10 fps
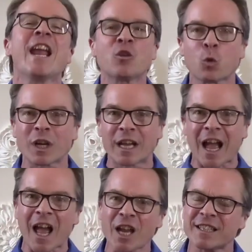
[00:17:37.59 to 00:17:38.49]
age where
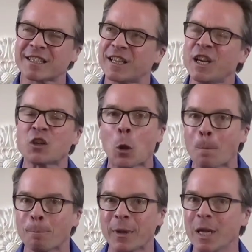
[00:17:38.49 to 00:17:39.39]
God sees
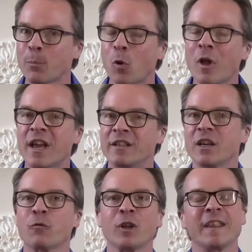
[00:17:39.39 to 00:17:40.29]
people
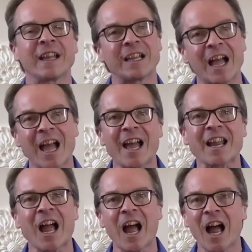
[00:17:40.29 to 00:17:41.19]
differently, that God
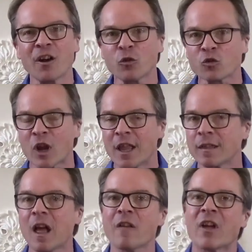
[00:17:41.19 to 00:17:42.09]
honors
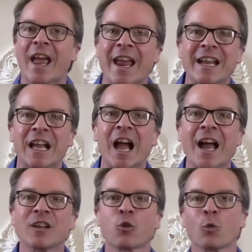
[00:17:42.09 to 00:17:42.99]
love and
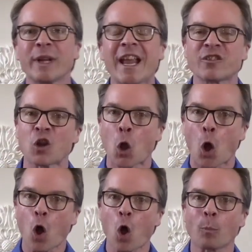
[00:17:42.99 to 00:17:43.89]
God creates
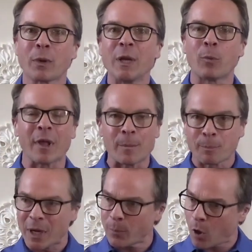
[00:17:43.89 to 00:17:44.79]
all people
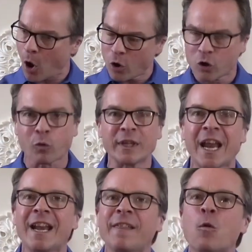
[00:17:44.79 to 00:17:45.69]
and people are
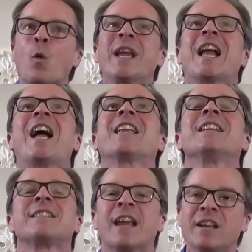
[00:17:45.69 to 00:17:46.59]
created the way God
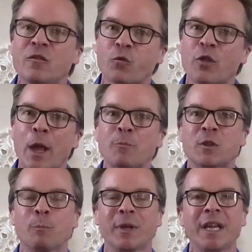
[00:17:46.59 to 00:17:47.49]
intended for them
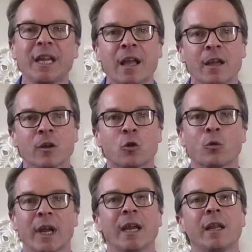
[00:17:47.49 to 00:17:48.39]
to be
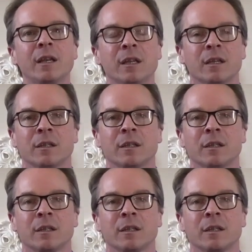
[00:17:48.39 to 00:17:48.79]
created,